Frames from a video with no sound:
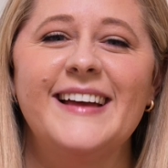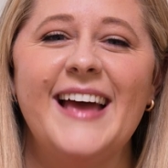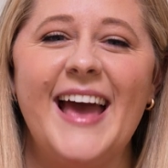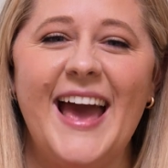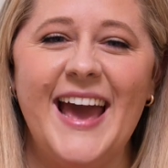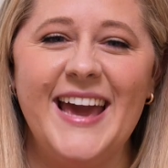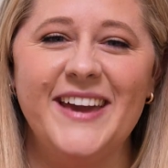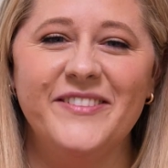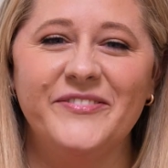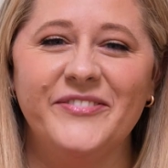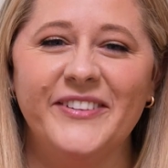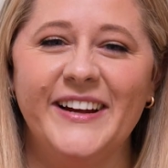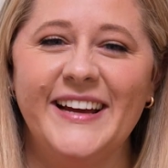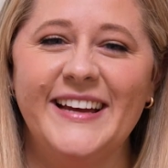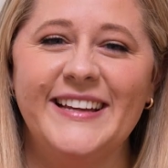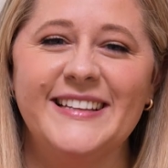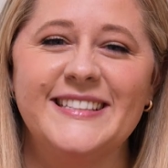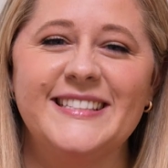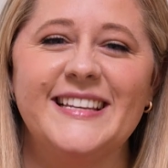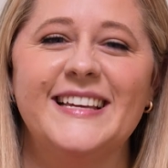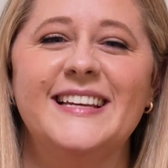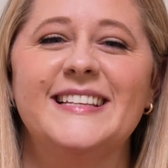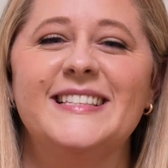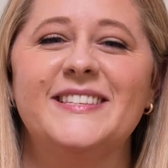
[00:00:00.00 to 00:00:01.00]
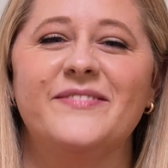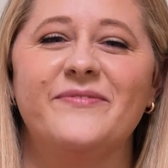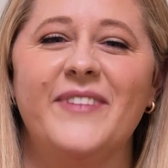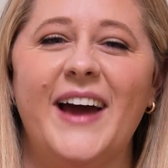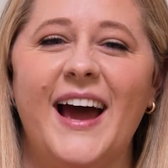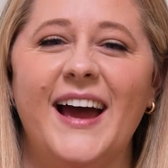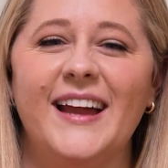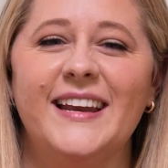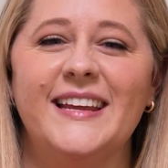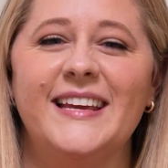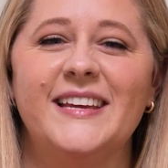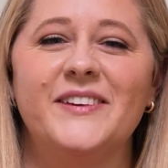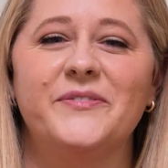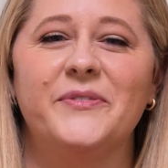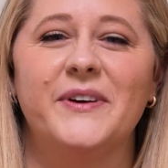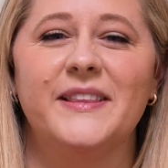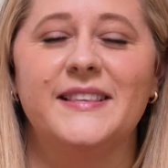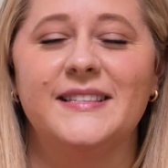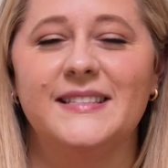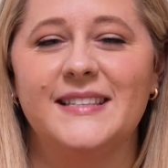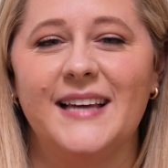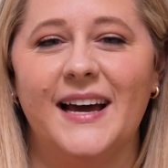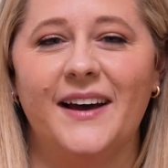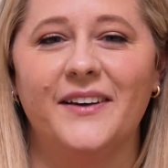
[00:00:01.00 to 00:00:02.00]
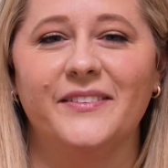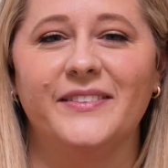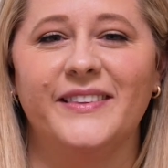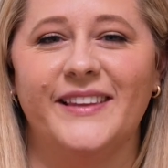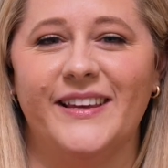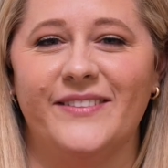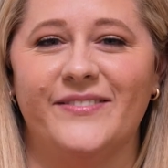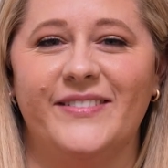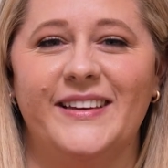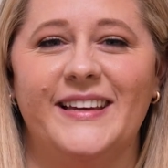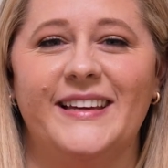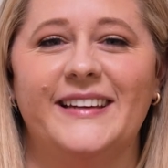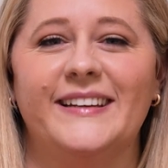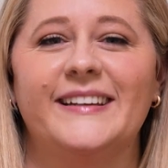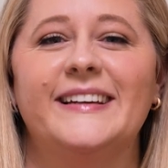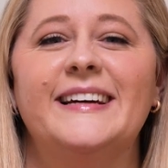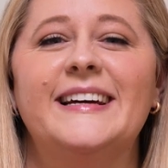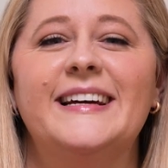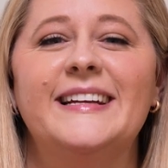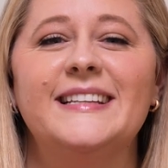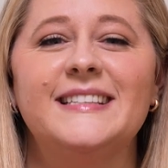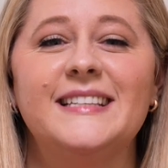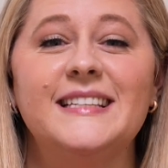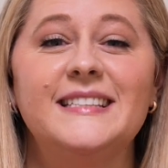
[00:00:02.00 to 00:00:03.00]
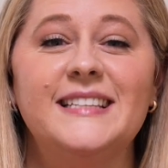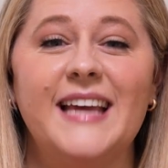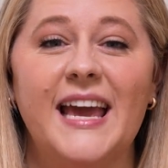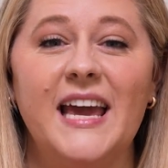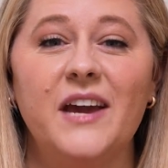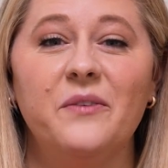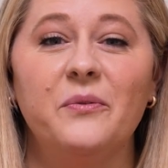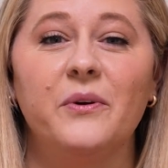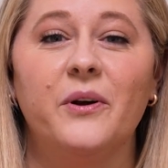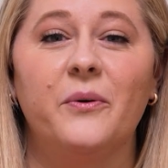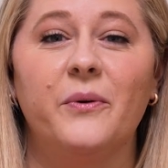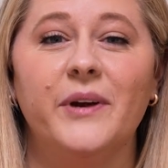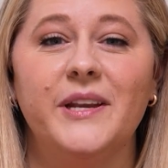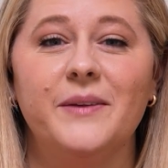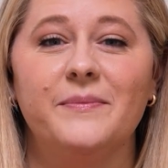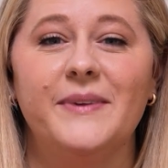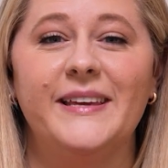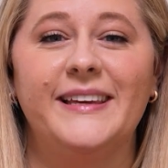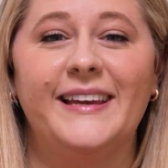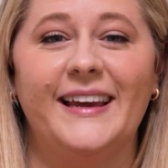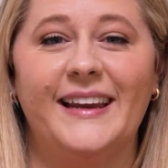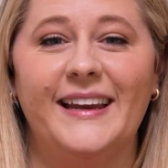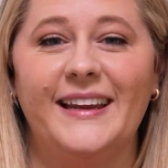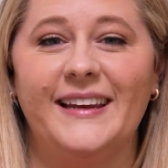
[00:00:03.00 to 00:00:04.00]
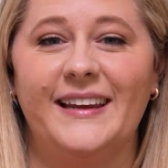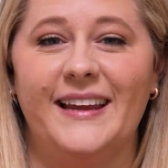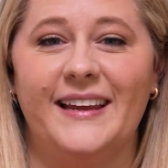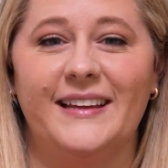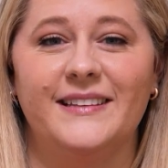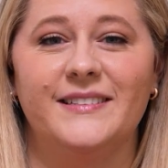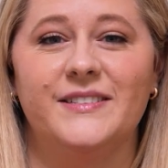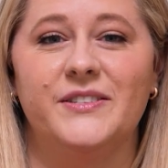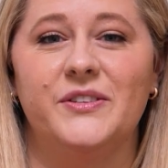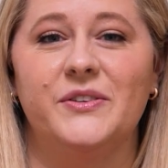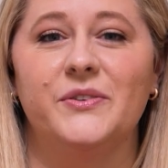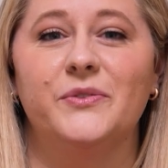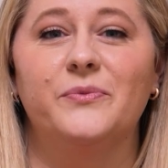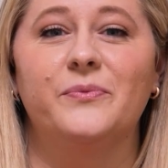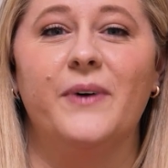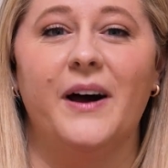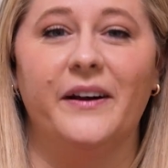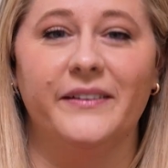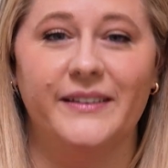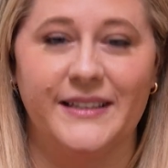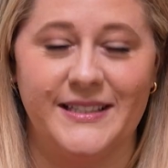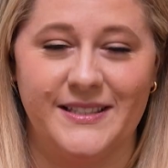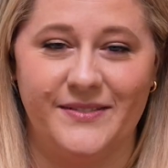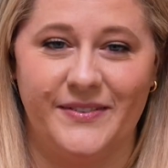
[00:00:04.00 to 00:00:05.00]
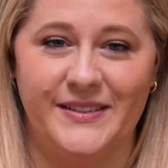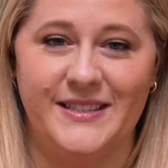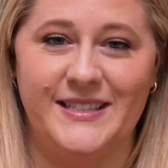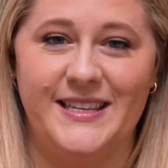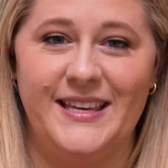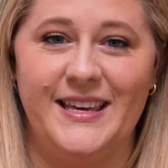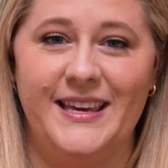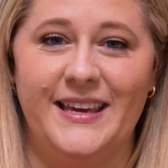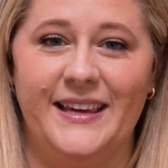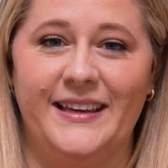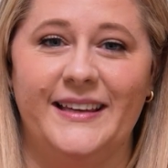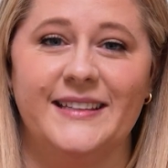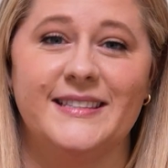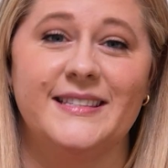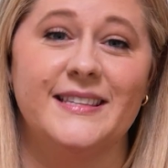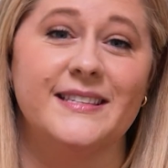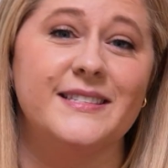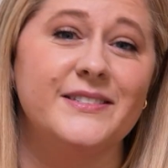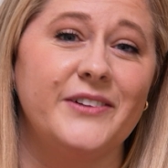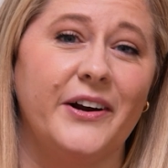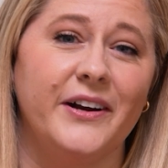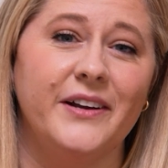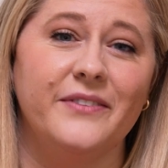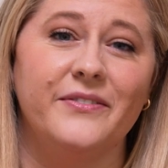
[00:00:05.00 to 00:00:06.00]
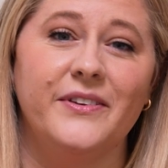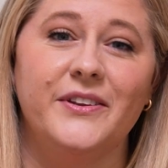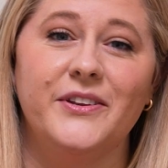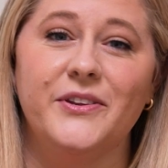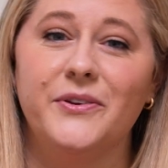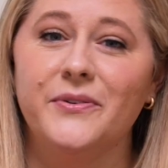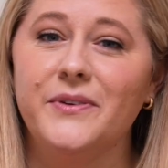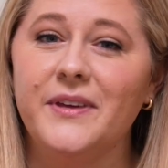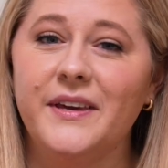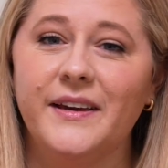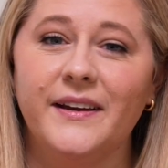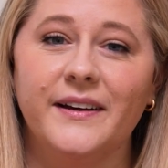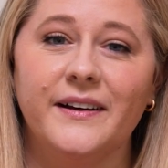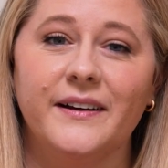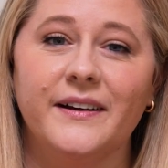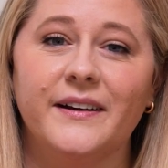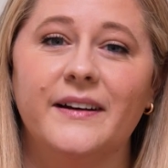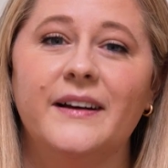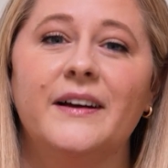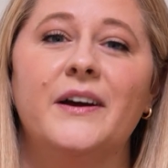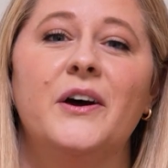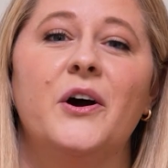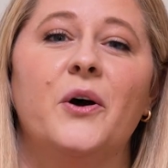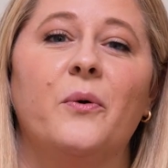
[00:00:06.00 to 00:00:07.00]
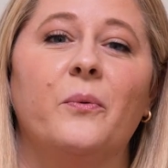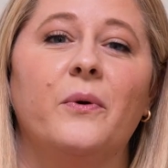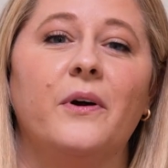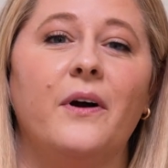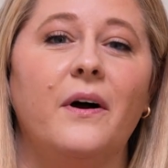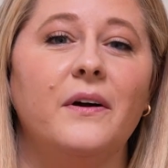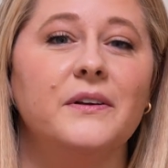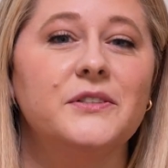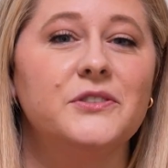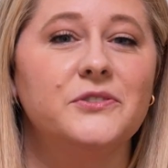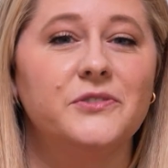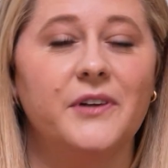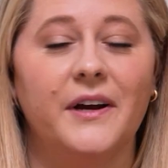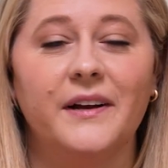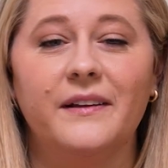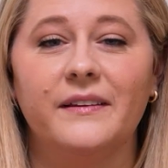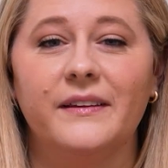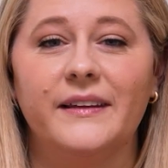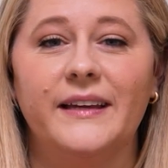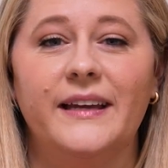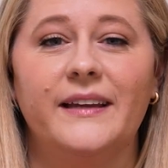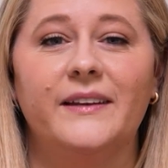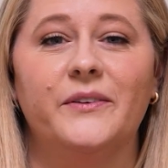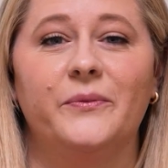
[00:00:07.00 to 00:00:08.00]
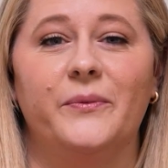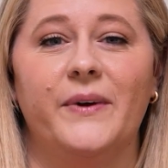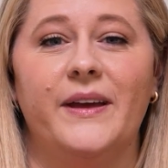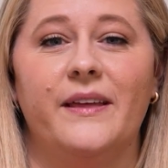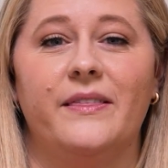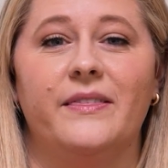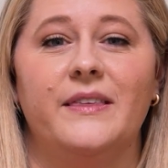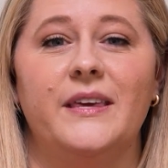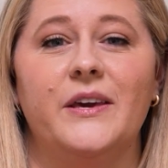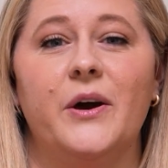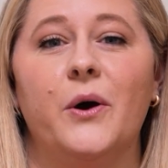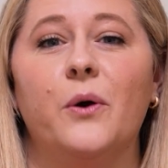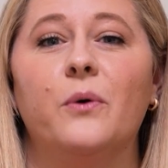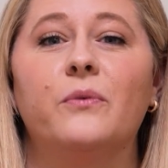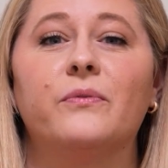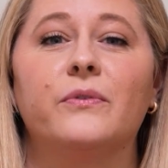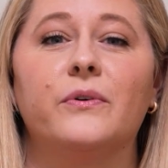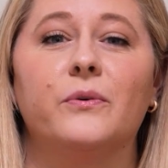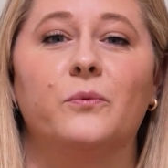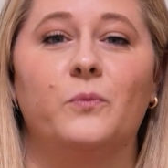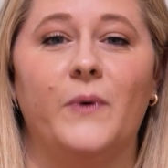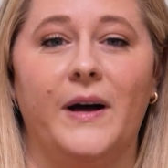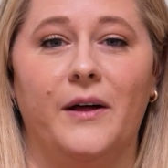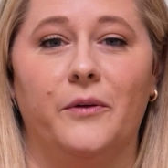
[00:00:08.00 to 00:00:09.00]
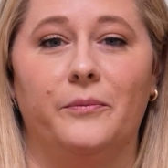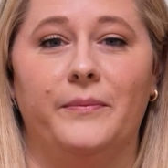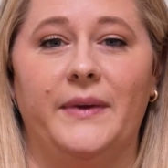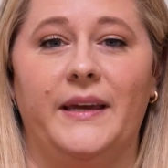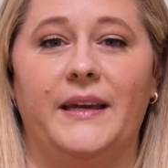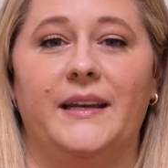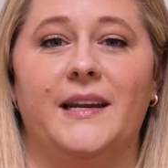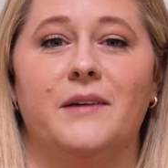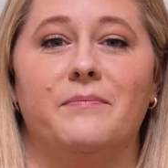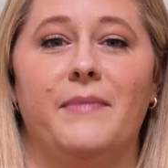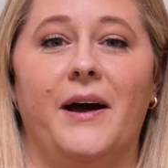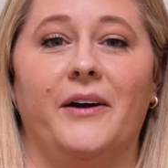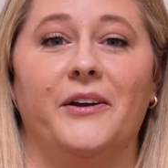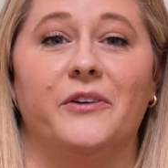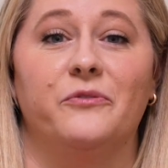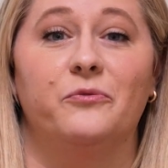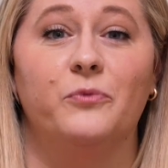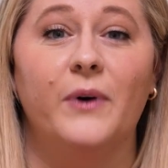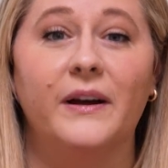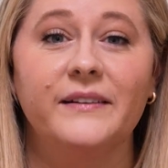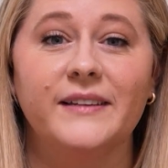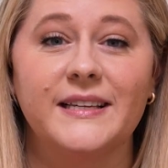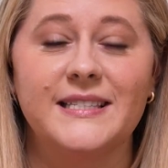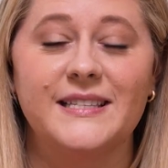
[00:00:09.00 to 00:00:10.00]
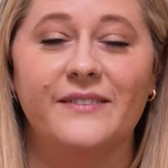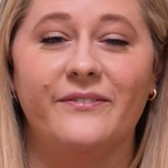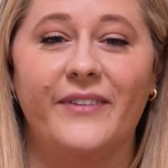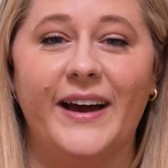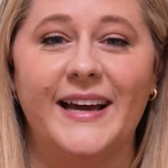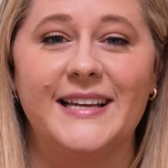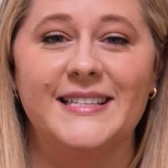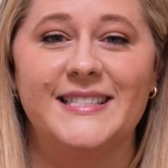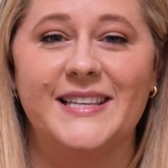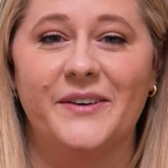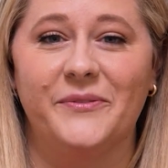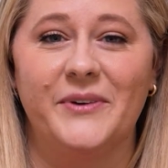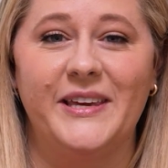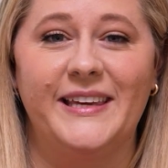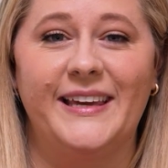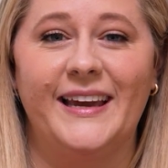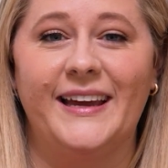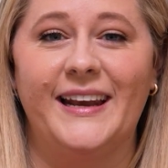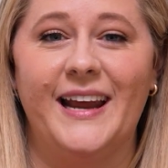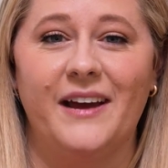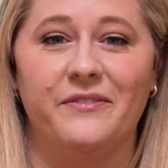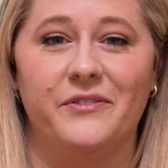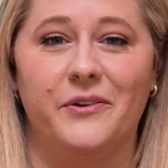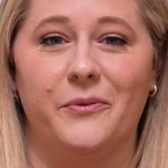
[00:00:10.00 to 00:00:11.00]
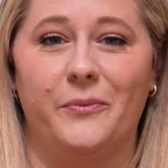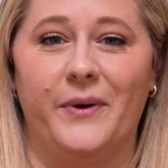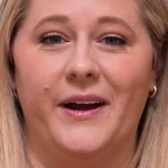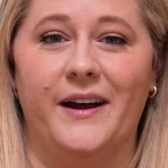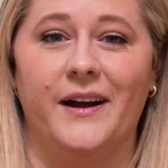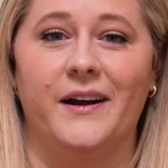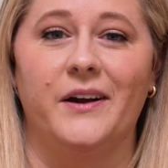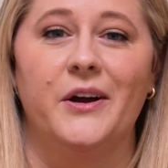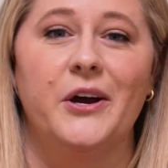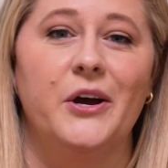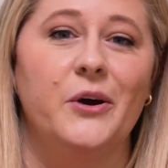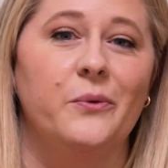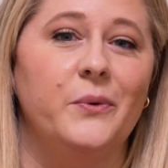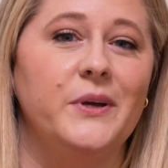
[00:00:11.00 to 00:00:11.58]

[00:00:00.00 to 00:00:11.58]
Hey friends, it's Madi with Sound Living. Today we're going to be getting into wellness fatigue. It's the start of a new year. We're all struggling with the overwhelming amount of wellness advice that we get everywhere.